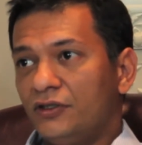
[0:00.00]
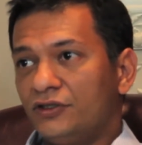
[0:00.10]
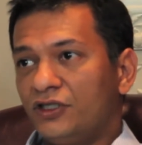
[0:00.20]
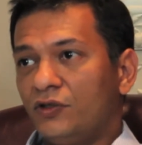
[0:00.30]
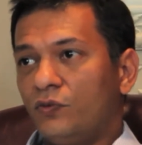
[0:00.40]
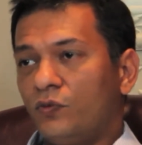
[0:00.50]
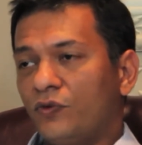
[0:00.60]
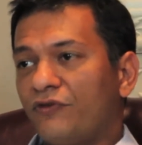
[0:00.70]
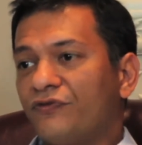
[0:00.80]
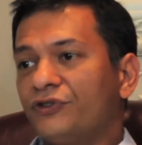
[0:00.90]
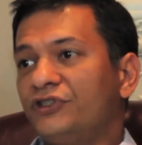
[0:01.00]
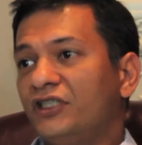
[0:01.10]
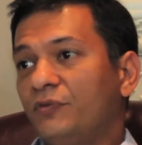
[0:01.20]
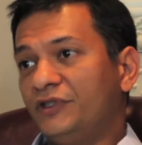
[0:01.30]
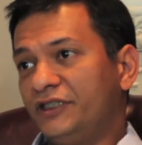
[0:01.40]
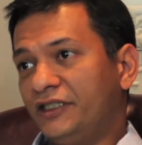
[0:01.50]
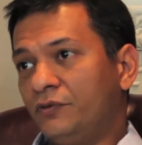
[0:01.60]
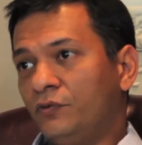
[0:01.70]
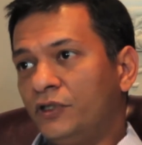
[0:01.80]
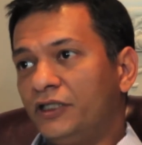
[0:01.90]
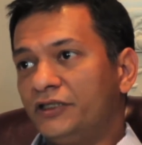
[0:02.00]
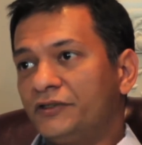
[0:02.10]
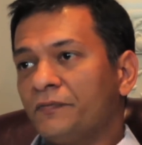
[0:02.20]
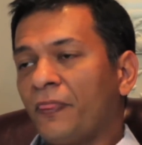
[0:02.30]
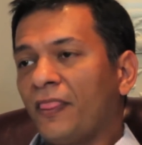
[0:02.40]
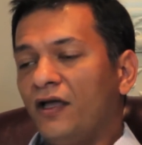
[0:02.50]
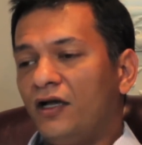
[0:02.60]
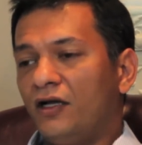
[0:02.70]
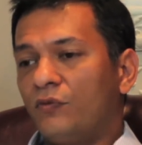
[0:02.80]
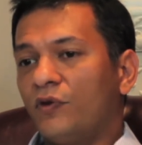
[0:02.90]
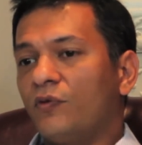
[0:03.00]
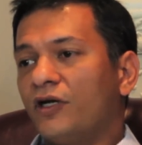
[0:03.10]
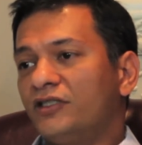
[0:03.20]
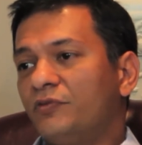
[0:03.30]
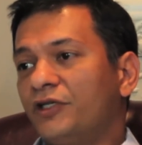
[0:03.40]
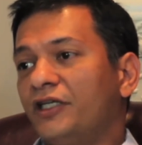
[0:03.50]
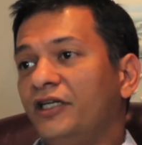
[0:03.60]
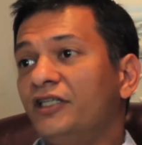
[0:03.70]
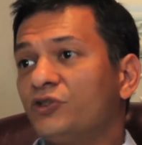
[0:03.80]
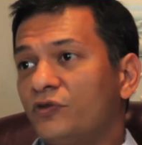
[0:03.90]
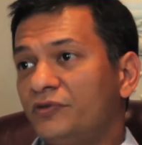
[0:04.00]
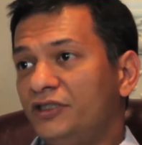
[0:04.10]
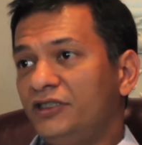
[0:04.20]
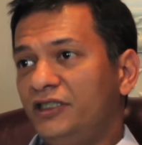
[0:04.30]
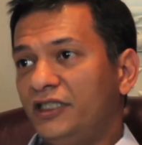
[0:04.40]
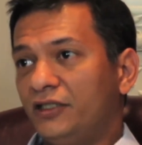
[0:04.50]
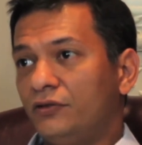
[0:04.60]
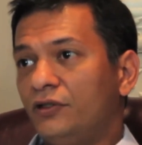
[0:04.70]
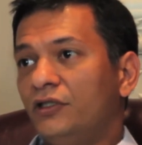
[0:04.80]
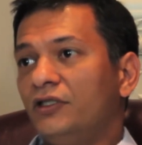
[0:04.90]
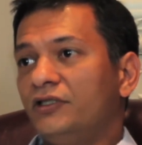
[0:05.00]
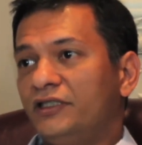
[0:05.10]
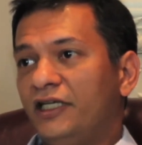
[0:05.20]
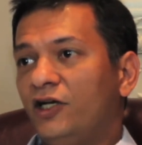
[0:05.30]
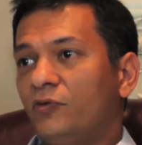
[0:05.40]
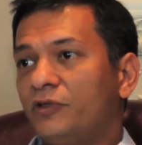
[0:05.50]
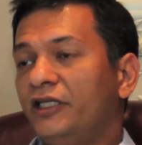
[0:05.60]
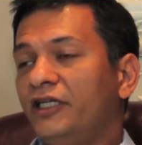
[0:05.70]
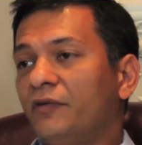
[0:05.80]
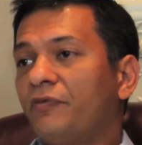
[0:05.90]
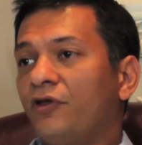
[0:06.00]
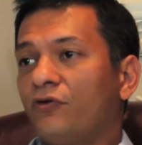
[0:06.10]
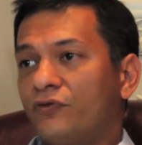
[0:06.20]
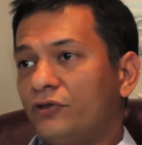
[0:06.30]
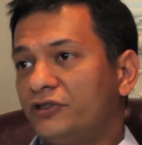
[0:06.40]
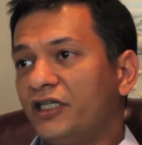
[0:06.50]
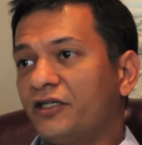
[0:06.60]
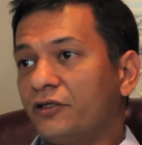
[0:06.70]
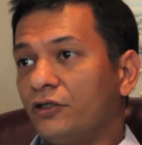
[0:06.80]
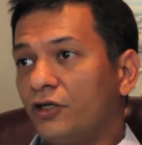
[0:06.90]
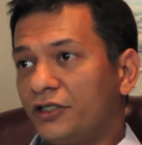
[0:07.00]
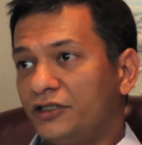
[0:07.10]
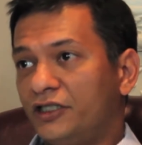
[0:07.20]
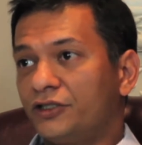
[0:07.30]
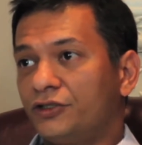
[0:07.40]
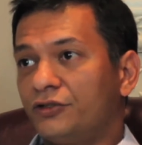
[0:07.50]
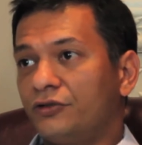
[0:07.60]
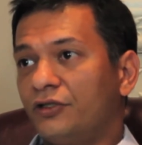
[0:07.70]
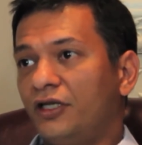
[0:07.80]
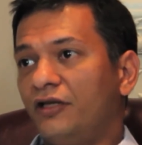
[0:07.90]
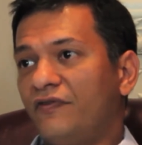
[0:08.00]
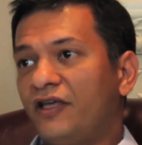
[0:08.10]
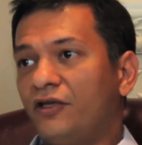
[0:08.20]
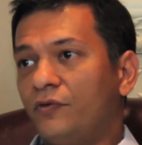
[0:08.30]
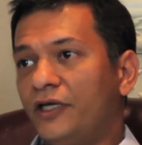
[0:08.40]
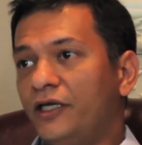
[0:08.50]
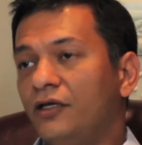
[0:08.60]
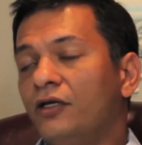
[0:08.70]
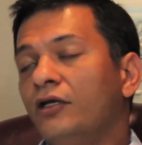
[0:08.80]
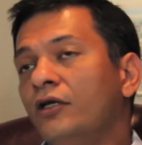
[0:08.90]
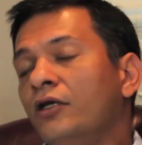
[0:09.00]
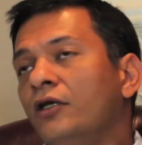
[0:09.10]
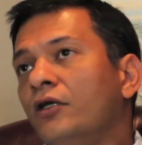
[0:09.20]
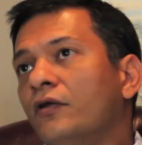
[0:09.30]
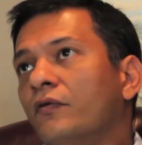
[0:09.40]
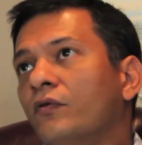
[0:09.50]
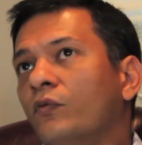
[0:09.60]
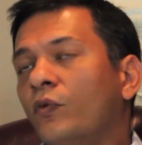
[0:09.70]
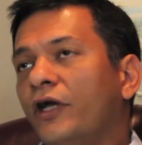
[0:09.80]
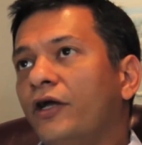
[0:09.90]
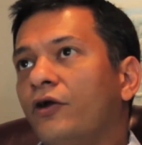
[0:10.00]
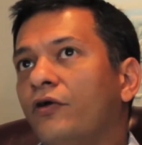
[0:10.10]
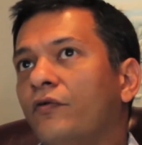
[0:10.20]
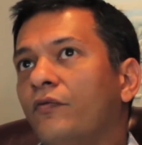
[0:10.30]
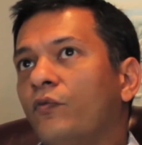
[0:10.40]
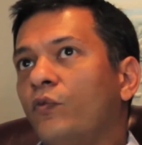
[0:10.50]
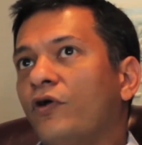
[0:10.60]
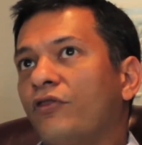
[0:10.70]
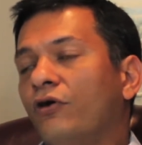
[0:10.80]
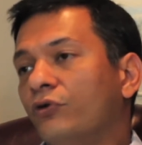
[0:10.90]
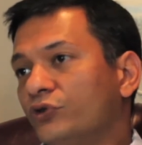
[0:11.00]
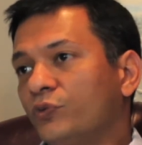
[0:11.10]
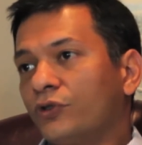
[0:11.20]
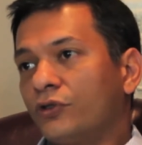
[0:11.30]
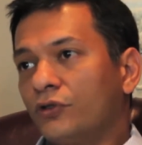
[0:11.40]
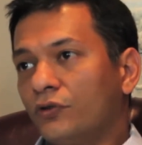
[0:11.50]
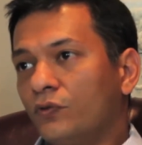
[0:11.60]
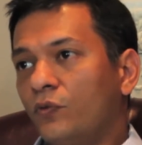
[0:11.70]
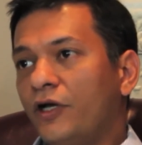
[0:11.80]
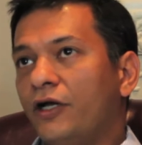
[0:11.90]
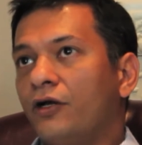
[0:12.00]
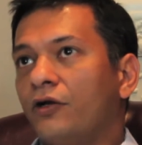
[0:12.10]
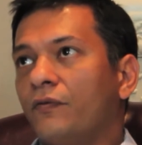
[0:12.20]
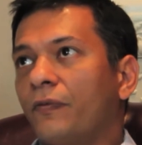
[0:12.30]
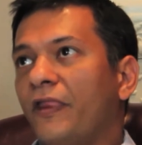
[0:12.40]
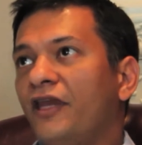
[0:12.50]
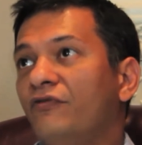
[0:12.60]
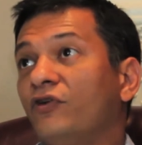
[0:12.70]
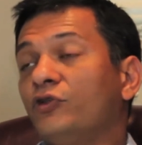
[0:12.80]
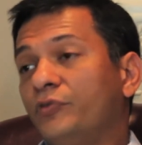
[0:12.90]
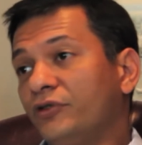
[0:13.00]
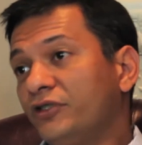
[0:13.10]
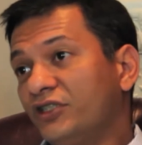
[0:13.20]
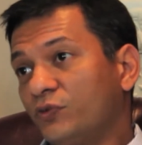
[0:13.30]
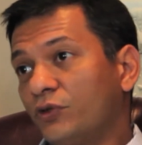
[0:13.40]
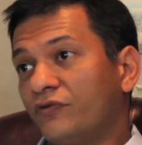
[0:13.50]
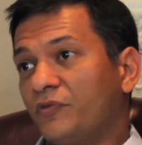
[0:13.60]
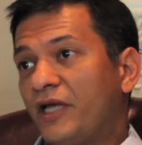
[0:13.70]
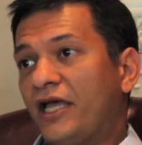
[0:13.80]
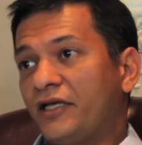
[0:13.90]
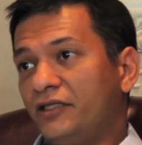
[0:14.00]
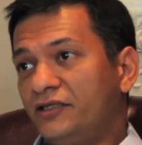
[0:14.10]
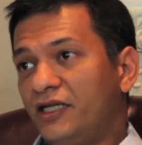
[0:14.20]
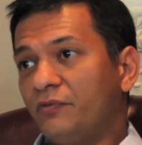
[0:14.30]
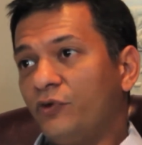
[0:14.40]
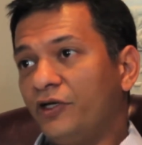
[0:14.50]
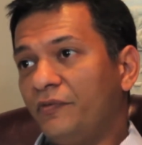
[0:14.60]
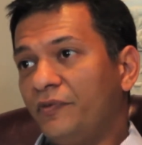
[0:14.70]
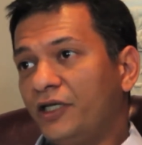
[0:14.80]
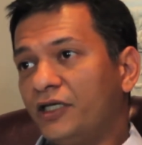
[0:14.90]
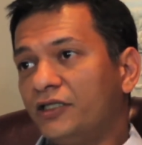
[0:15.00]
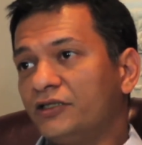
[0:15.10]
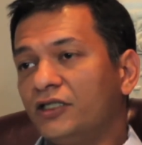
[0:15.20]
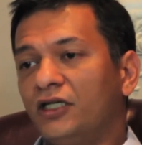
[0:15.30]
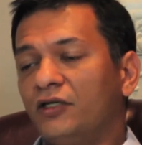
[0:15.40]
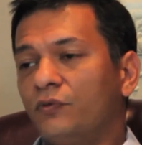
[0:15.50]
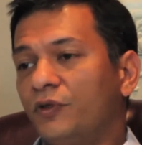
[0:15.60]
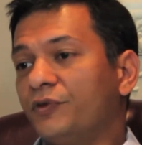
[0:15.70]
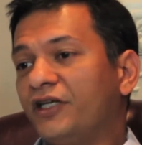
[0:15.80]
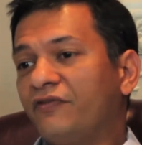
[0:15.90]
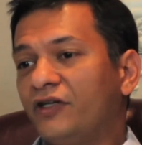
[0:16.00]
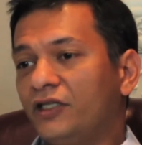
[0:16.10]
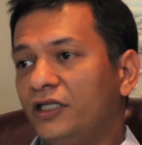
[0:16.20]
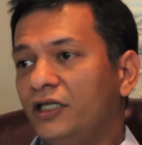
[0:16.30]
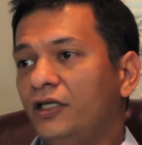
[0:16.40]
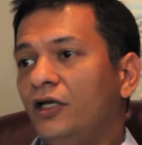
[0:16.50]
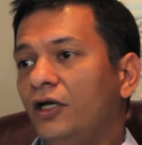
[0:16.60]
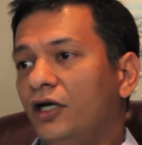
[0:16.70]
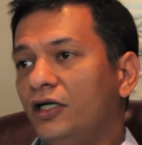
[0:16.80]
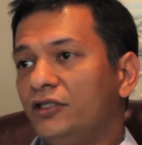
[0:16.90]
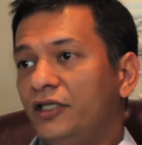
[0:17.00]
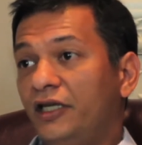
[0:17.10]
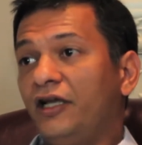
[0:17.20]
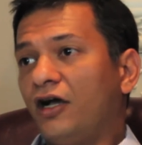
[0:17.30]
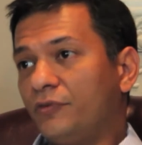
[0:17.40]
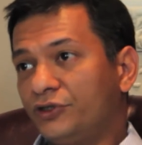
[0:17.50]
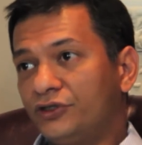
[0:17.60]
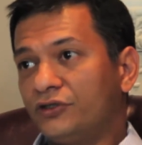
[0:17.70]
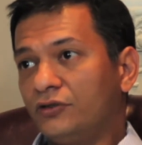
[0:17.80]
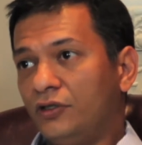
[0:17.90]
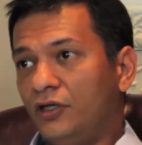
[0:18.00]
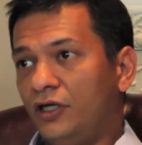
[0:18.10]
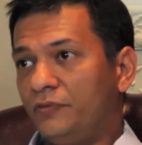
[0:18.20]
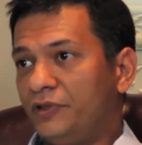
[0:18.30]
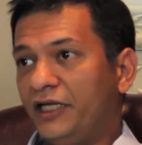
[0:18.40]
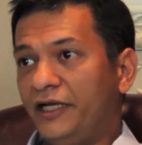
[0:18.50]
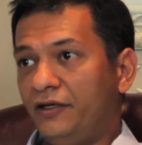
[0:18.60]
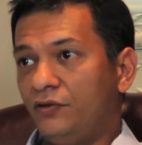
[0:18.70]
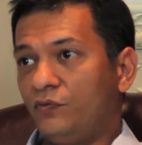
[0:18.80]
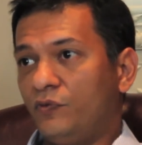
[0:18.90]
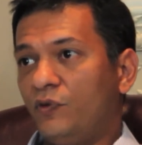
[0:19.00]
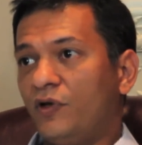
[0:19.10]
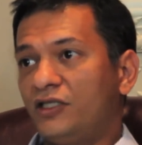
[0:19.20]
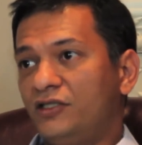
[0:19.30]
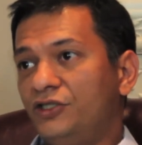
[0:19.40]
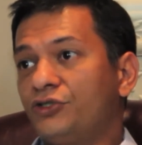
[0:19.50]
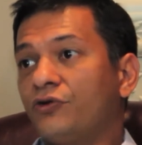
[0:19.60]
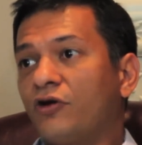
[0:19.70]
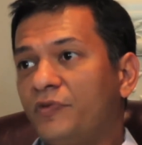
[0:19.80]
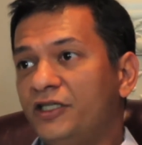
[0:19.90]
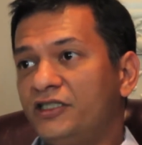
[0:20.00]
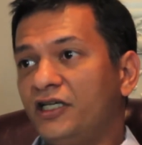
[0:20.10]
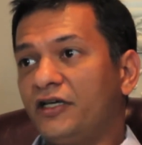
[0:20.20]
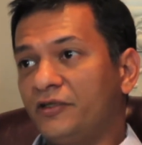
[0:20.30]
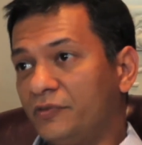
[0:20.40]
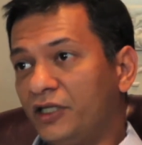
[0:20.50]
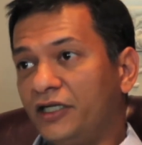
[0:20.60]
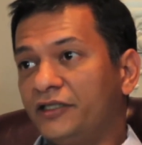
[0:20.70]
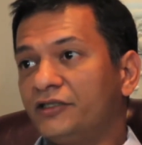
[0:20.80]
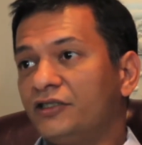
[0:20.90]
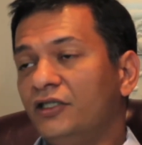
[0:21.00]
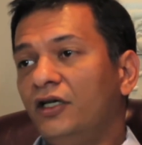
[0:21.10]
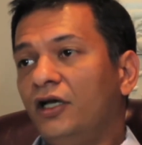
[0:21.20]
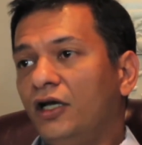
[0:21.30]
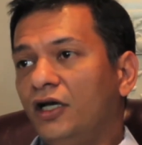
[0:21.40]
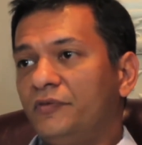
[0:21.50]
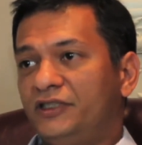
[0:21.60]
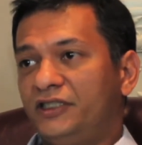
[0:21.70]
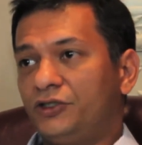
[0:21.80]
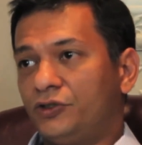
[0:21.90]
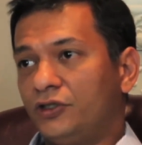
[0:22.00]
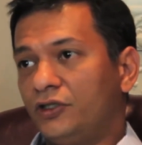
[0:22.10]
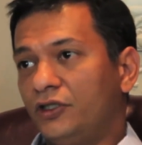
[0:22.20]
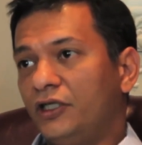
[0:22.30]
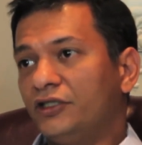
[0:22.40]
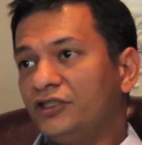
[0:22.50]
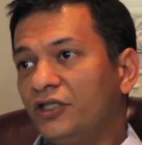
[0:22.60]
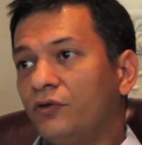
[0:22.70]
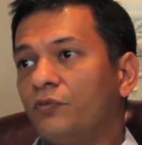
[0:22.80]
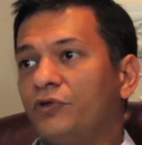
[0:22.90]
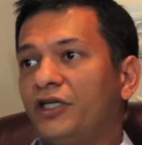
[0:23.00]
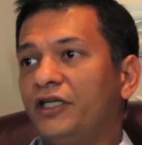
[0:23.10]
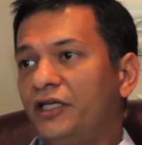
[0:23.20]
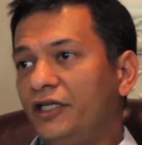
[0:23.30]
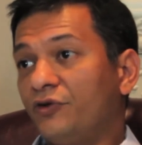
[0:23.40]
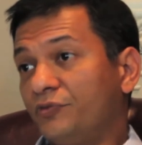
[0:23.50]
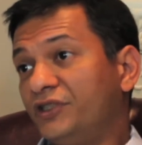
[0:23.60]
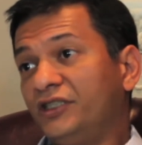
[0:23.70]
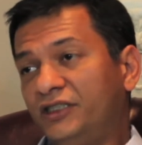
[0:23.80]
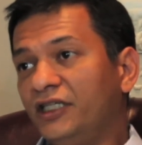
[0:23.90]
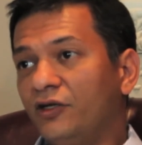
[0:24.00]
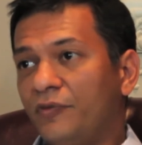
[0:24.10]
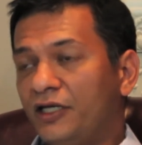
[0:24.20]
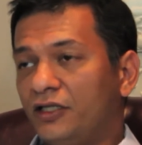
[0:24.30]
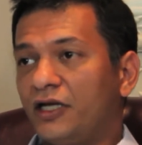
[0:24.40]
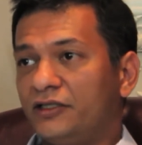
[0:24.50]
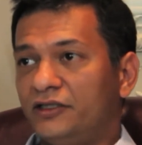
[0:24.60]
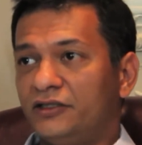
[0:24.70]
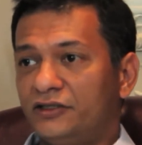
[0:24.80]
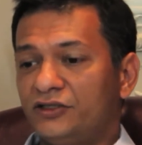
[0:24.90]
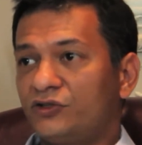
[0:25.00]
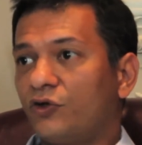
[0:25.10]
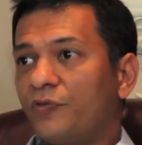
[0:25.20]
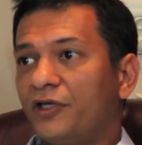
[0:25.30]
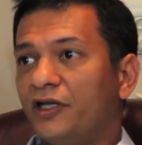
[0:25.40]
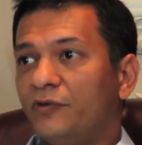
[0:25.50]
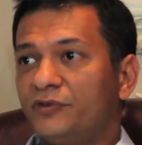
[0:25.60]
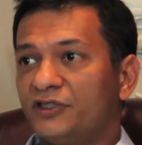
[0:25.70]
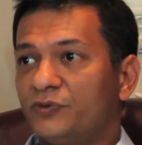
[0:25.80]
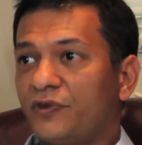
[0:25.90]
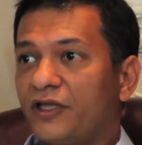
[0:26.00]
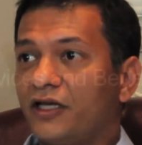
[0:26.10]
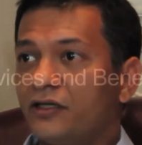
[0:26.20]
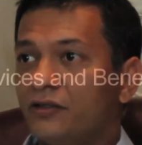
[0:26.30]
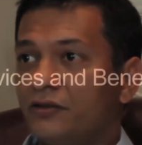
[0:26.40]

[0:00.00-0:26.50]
So the first we did was we wanted to bring in an interim CTO to help clean up the overall technical architecture and evaluate where the holes were, where any vulnerabilities were from a hacking standpoint, because we were definitely an e-commerce play. We wanted to ensure our PCI compliance, etc. And so bringing in an interim CTO made a lot of sense, and Scorpion helped us with that.